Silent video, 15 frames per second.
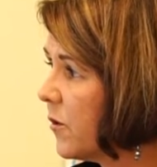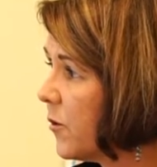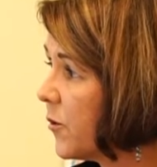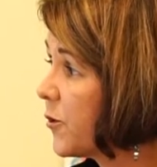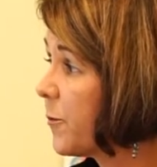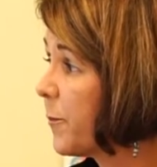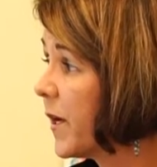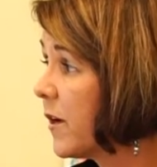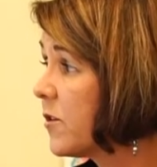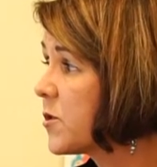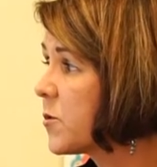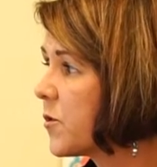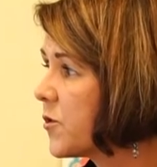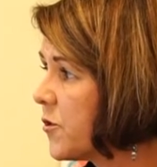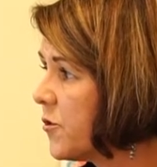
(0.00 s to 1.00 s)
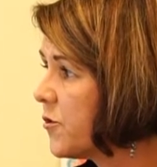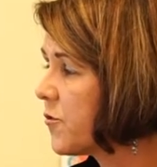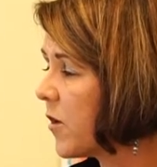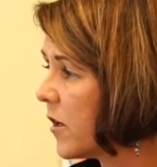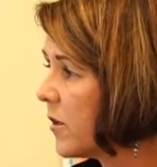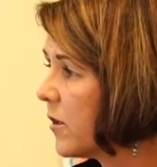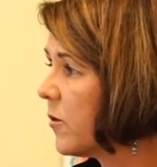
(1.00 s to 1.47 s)
or your parents were too
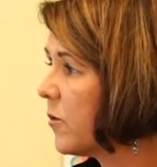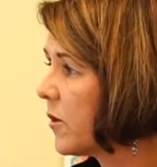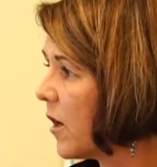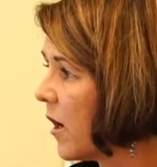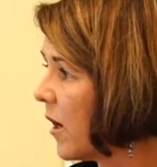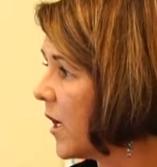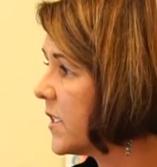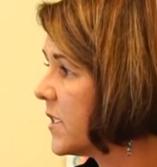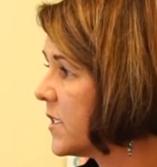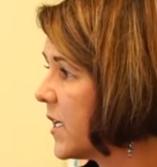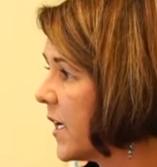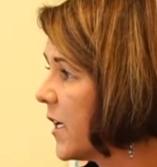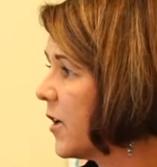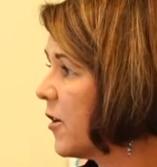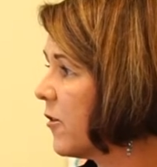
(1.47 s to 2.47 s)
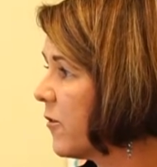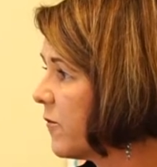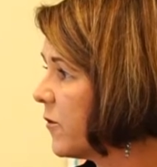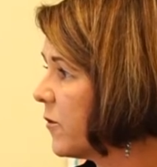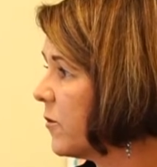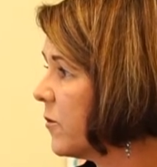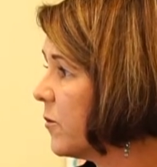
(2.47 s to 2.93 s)
drunk or high to take care
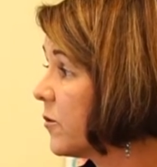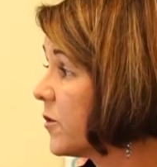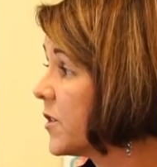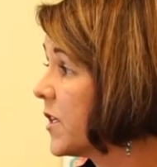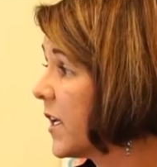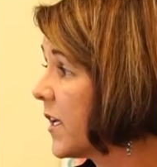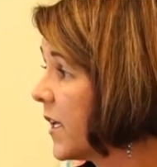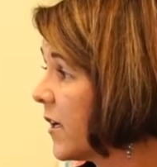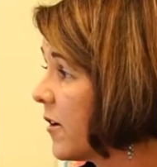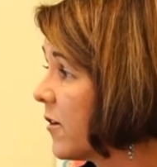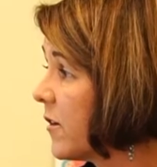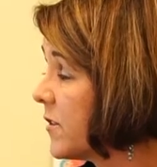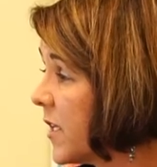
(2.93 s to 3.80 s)
of you or take, care,